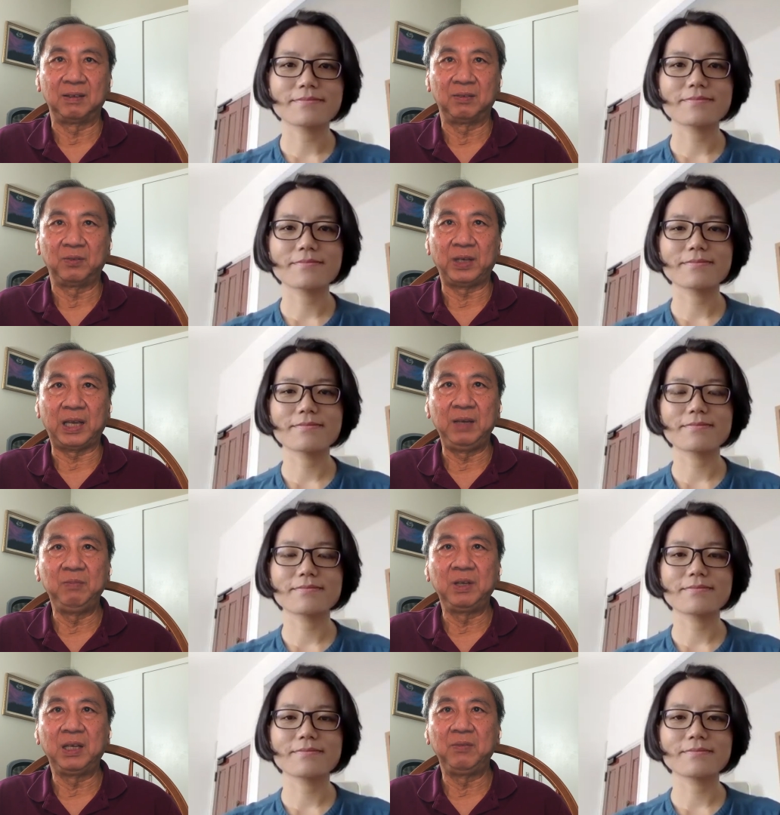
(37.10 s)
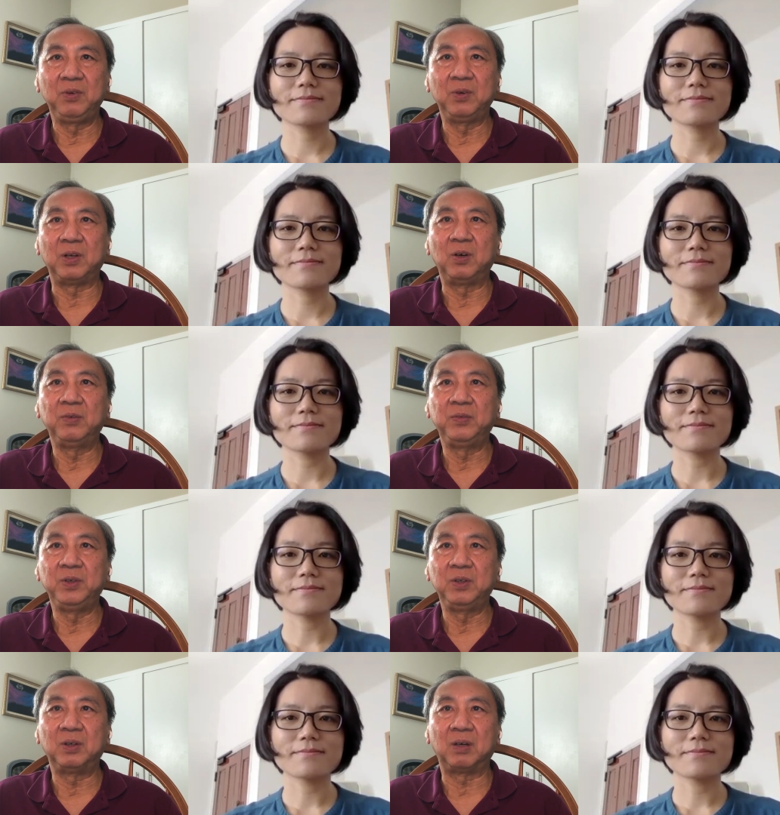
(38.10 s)
Speaker 1: We aim to give you an
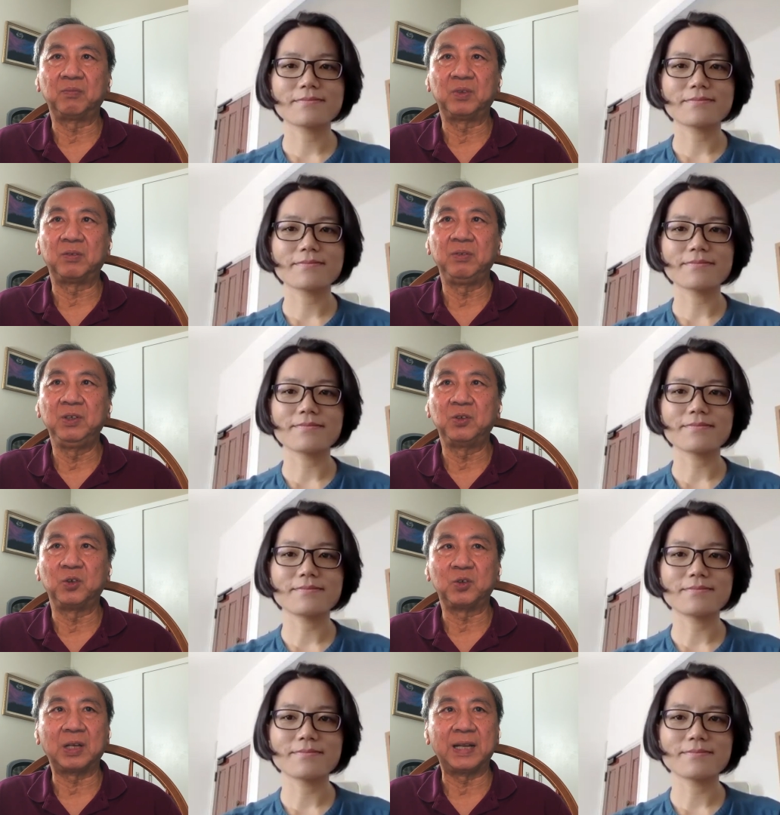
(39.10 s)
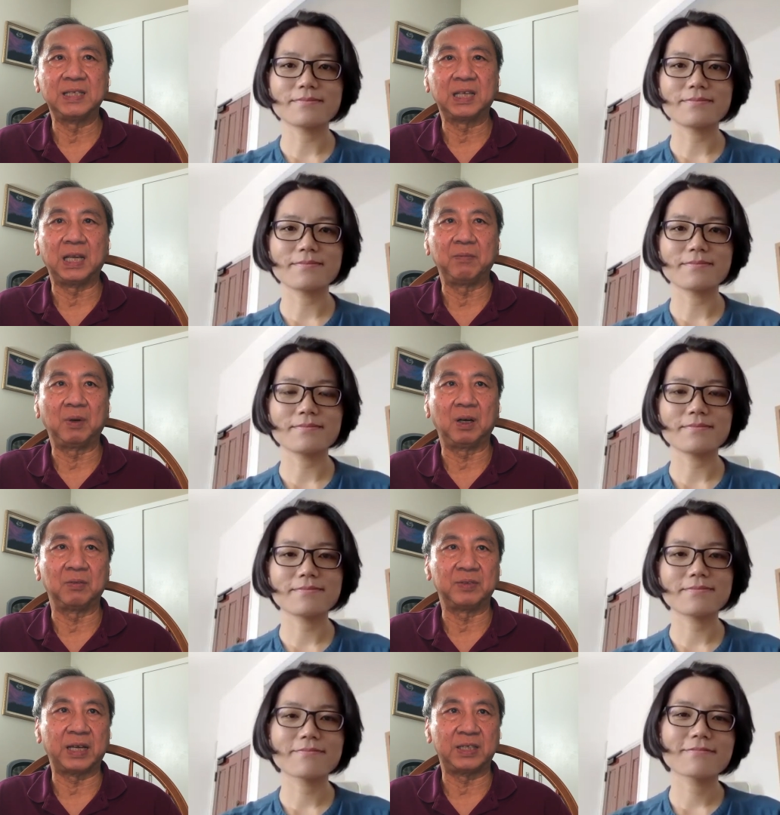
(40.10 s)
overview of the research landscape of
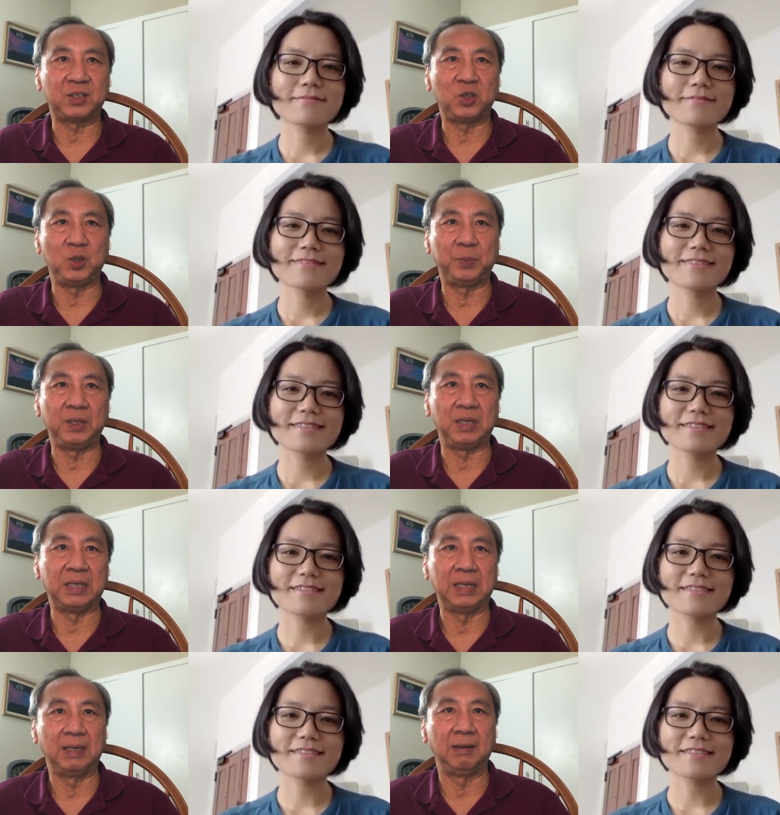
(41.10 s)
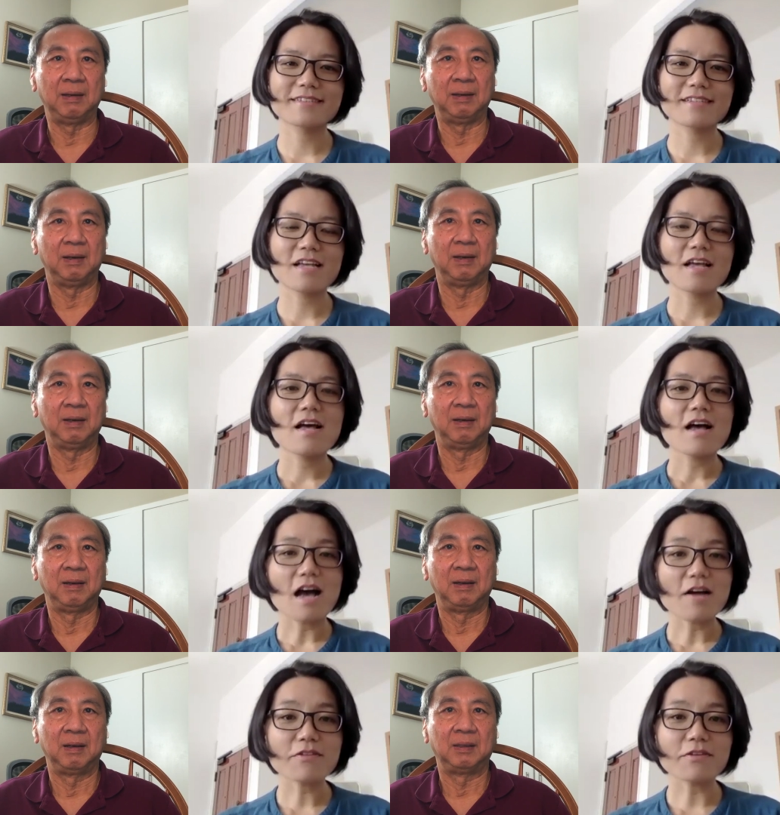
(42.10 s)
SGP.
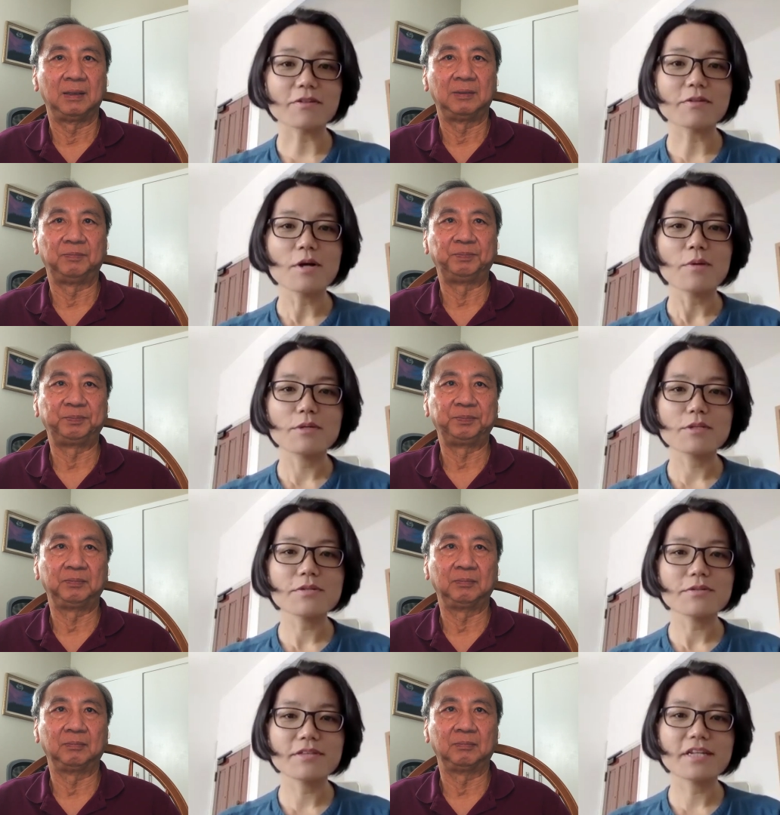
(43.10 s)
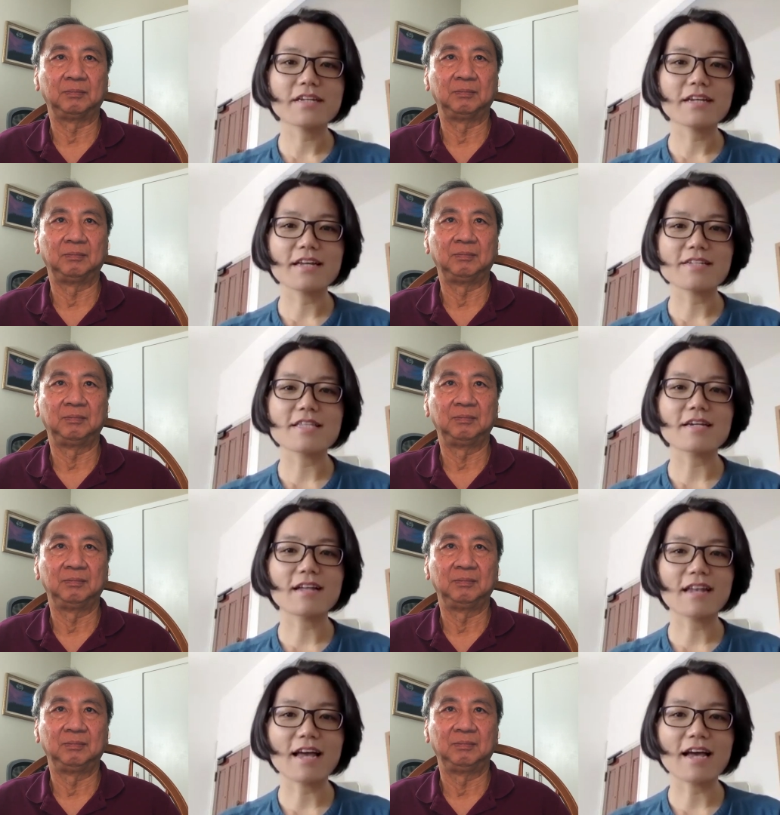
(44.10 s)
Speaker 2: Arthur, what do you think is the
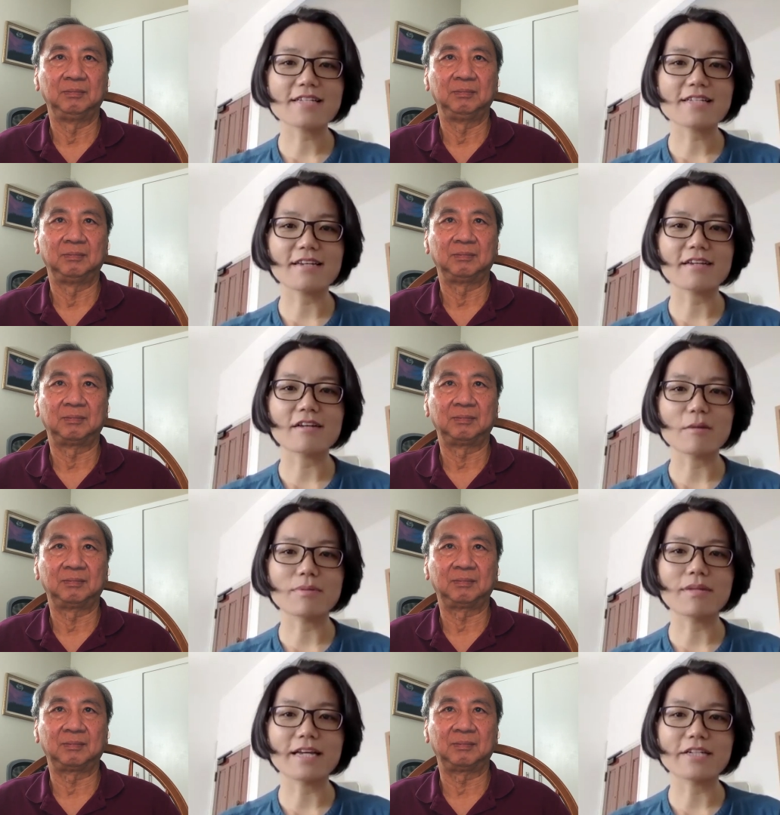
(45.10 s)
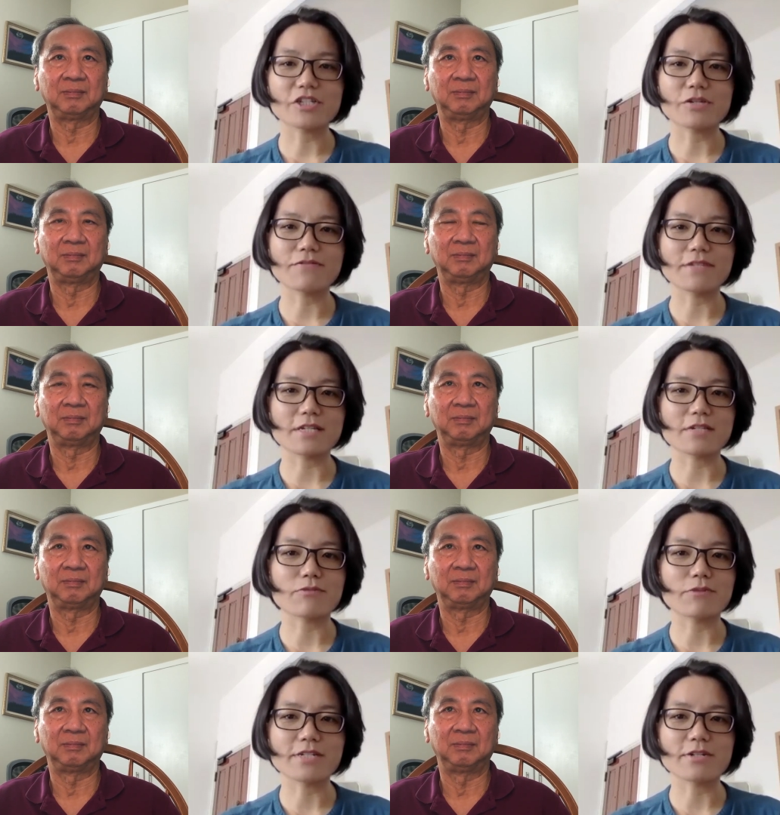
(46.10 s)
classic applied
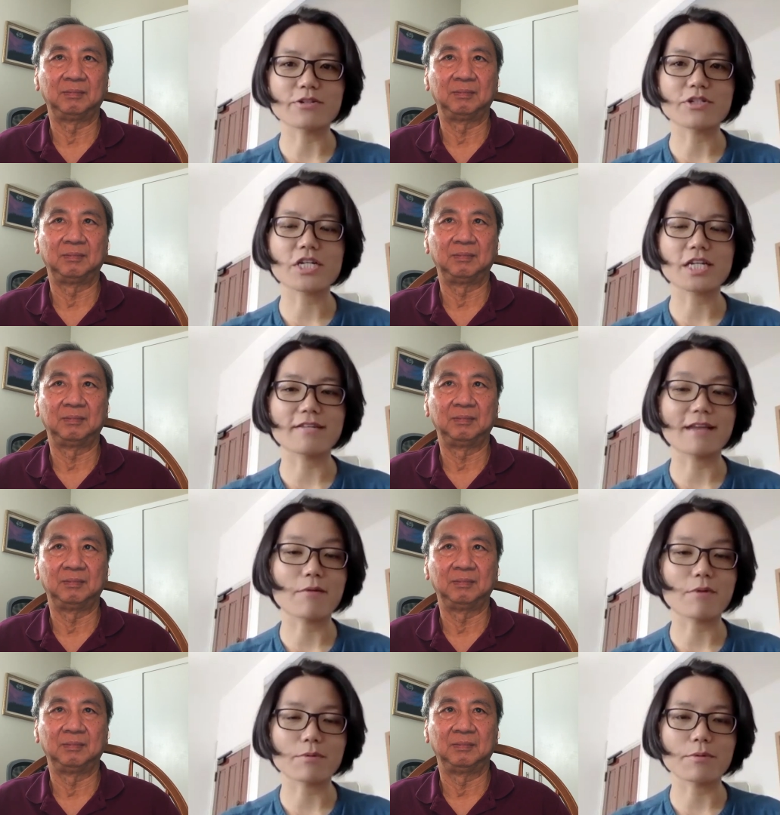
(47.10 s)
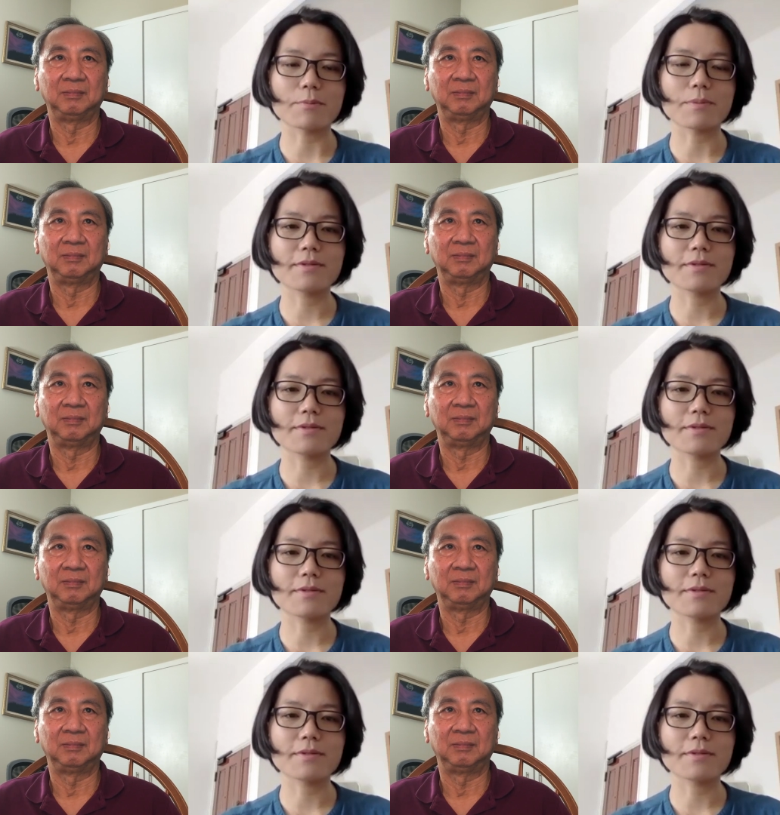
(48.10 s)
geophysics research in our group?